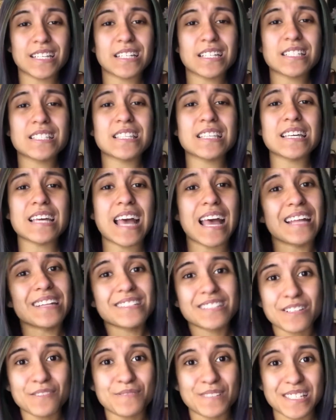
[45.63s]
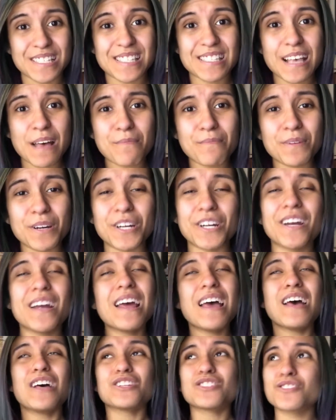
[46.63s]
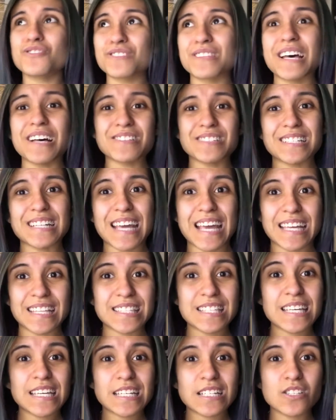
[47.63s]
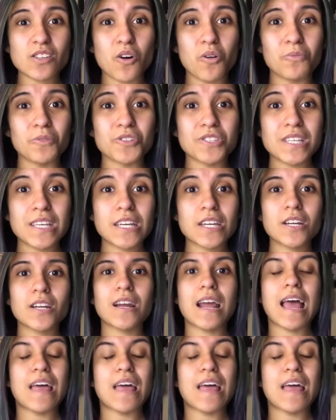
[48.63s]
It is the end of December, 2018 is almost here,